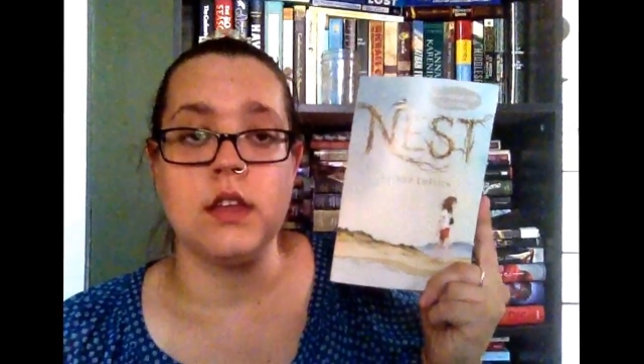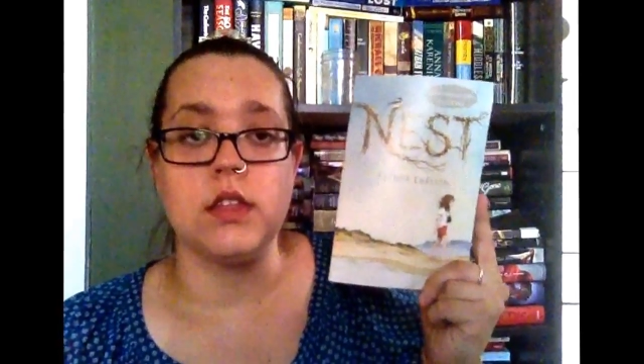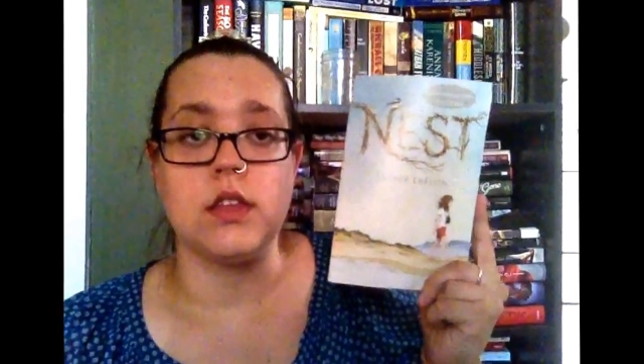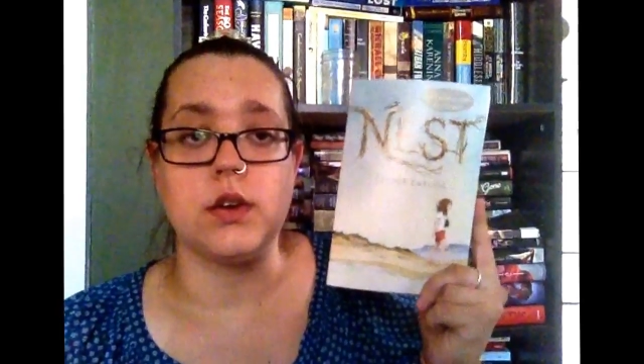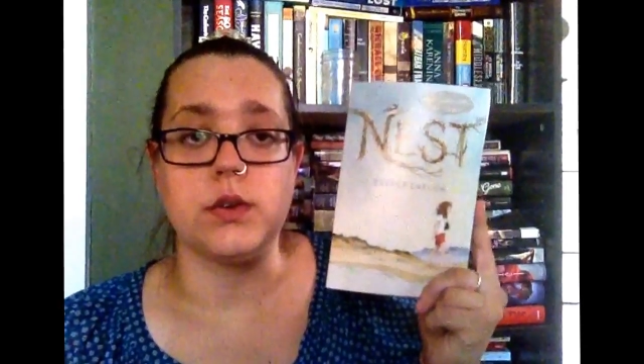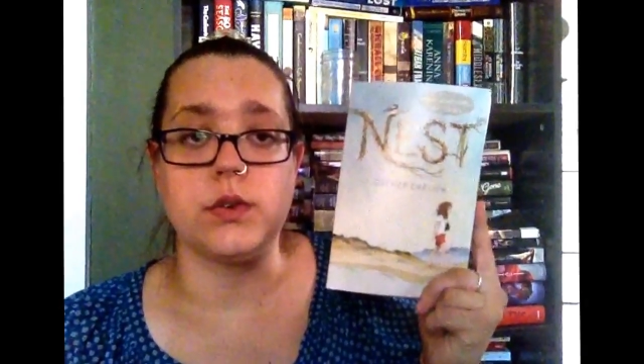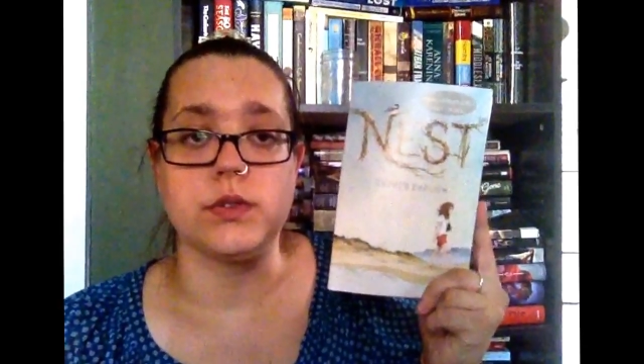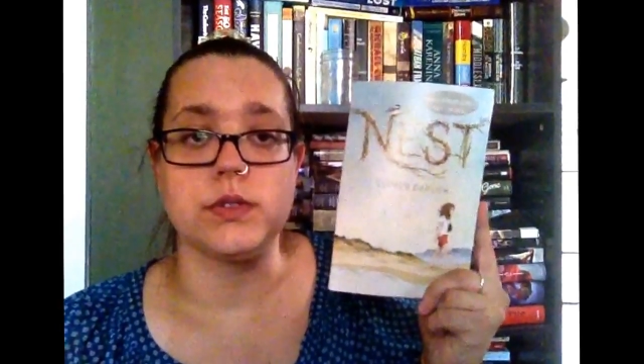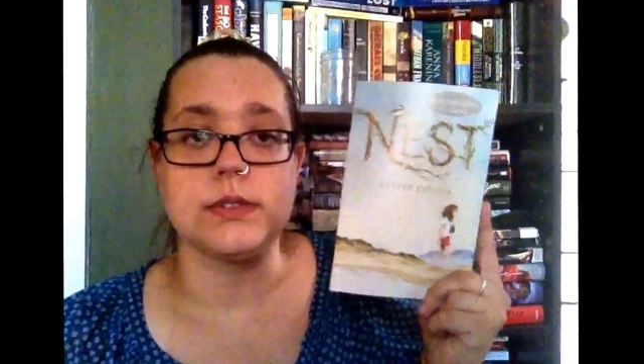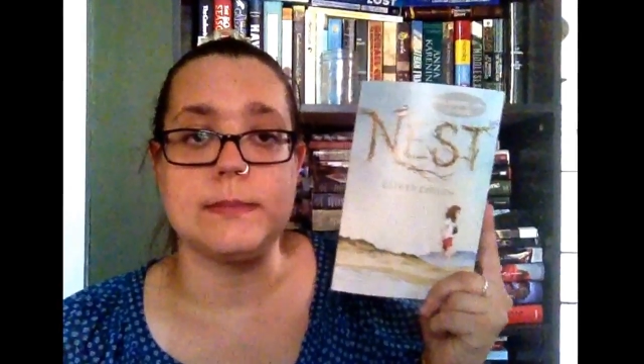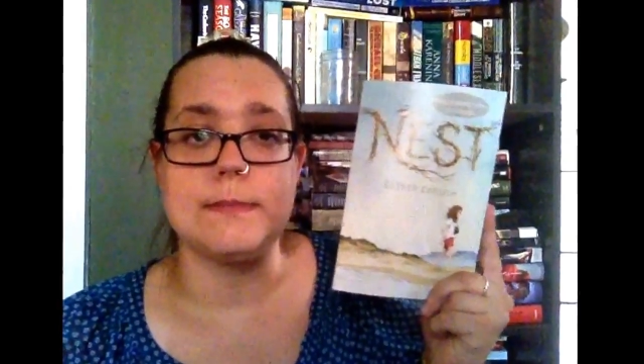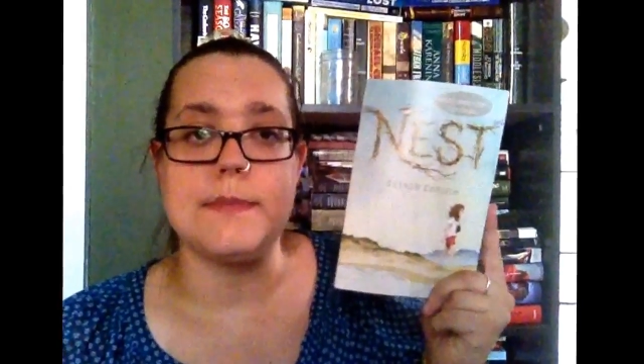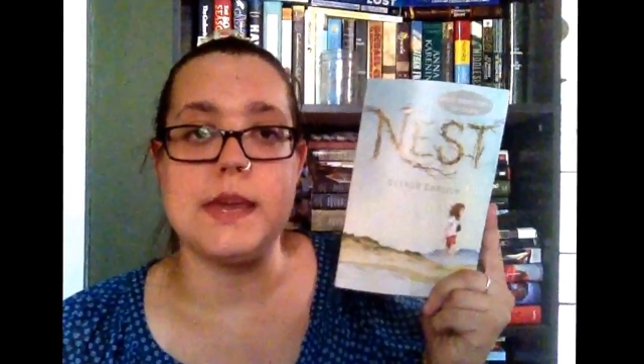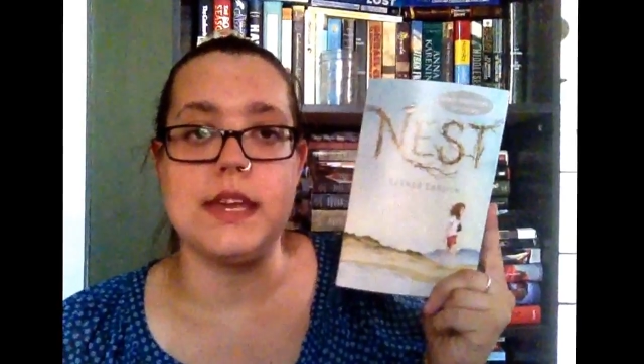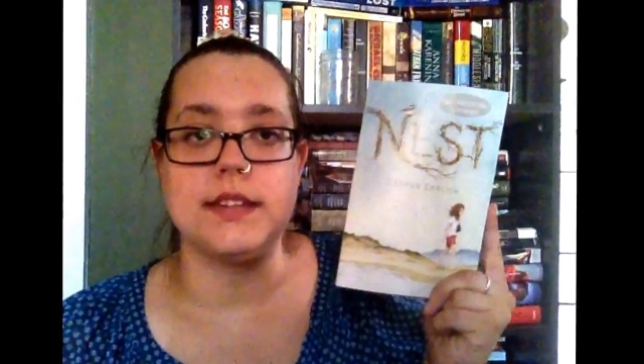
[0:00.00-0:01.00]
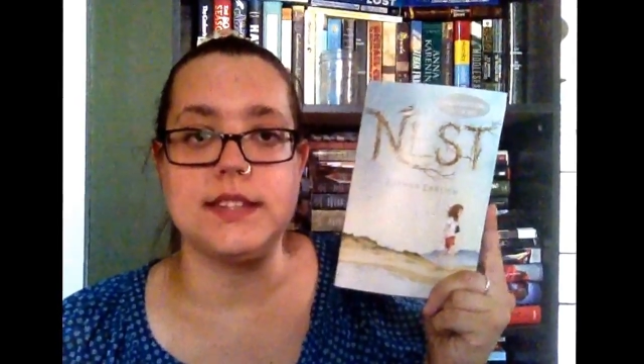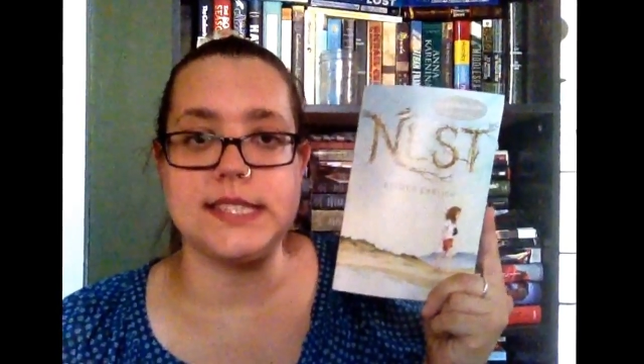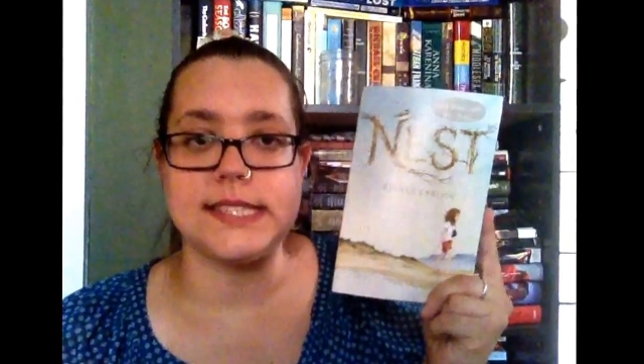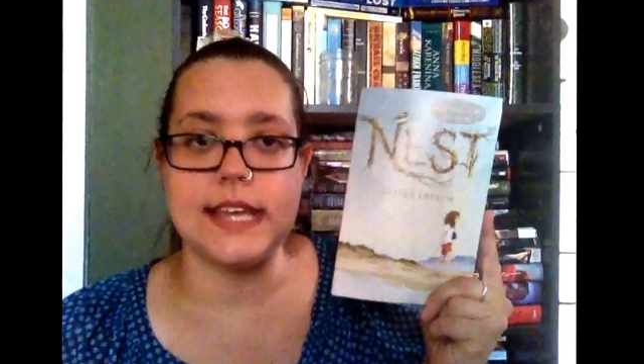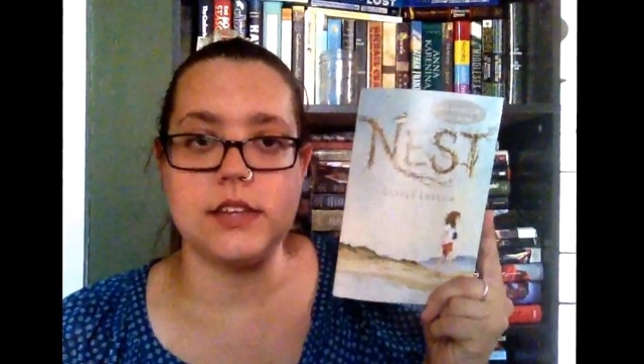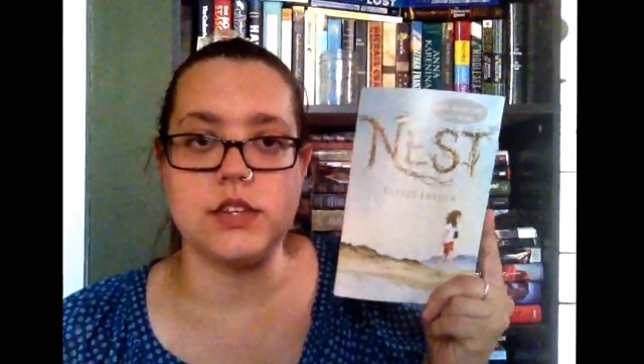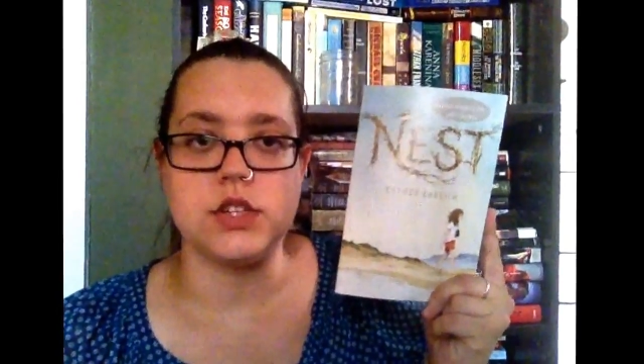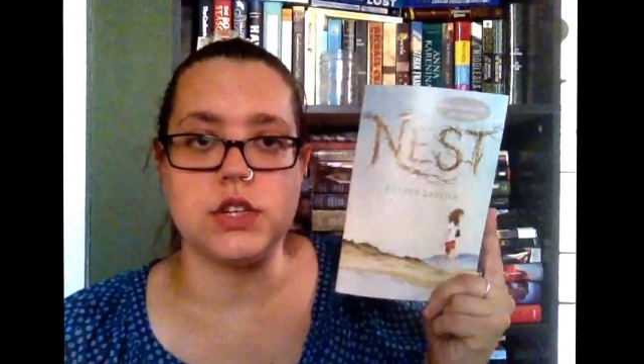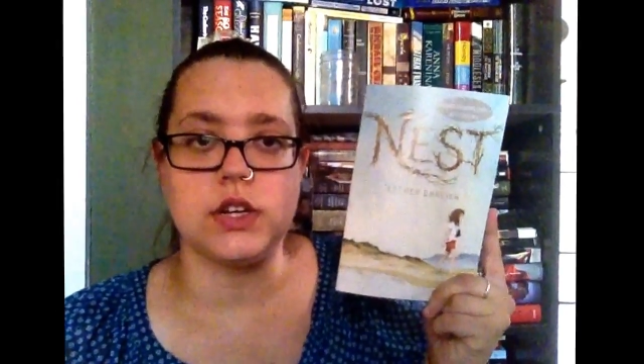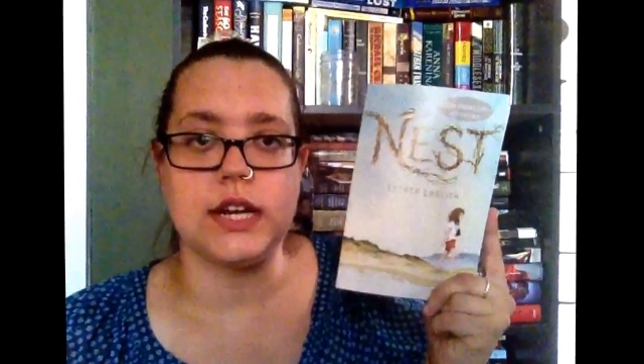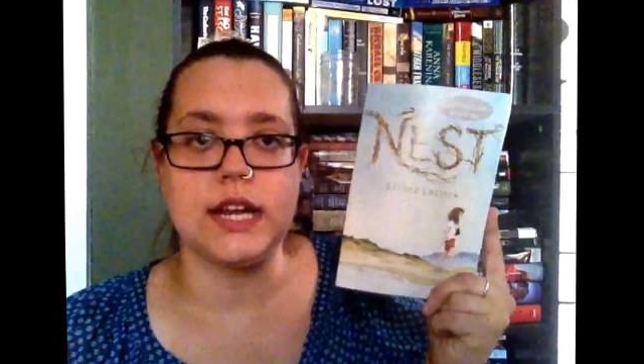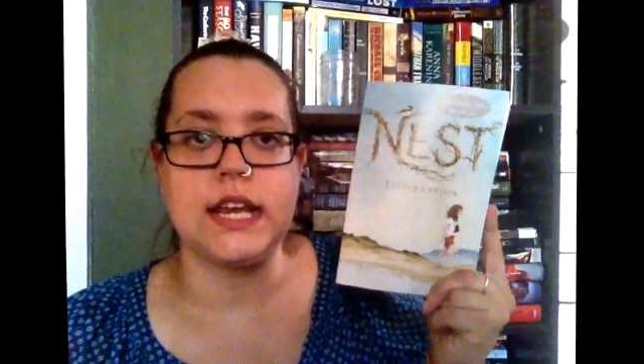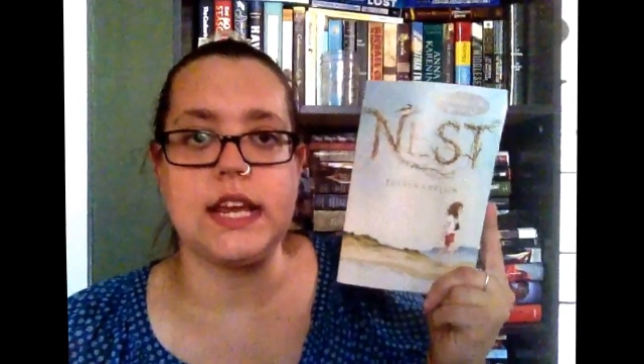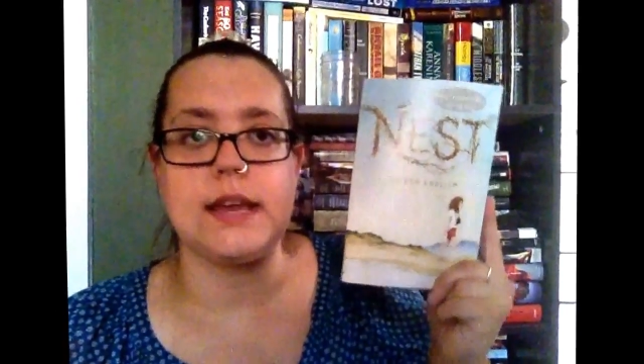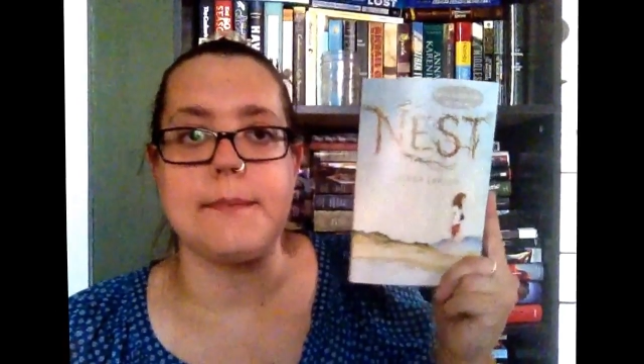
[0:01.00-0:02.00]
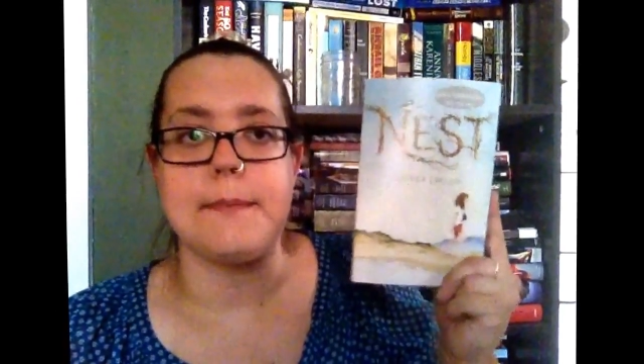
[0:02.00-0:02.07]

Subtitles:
those mid-century